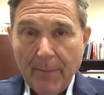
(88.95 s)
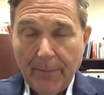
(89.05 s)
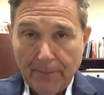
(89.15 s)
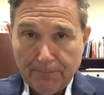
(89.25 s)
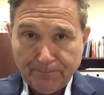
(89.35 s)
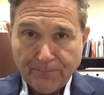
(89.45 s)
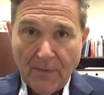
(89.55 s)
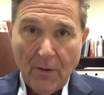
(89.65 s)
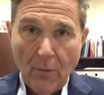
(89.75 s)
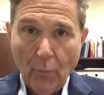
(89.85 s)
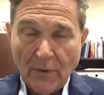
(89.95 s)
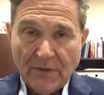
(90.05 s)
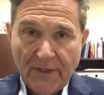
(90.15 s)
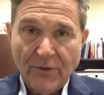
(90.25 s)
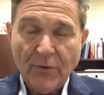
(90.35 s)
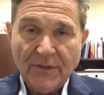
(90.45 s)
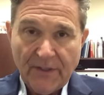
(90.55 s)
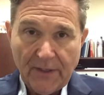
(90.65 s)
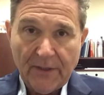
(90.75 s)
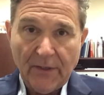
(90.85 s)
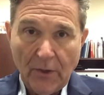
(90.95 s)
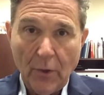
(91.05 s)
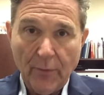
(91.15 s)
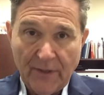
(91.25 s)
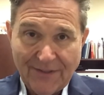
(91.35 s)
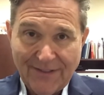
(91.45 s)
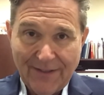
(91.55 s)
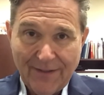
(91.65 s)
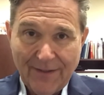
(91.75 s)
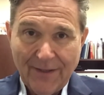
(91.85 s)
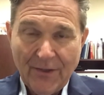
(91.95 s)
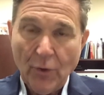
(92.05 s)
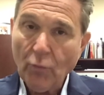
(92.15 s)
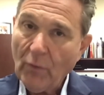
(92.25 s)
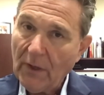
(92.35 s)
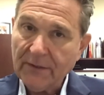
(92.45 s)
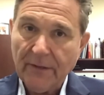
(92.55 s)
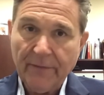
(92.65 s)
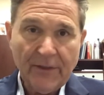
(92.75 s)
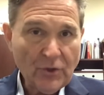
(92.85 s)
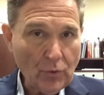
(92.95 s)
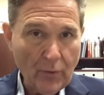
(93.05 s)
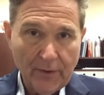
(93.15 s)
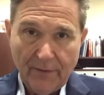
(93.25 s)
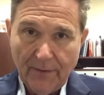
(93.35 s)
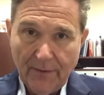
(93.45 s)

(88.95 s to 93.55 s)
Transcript: But what's interesting to note is they're relatively short.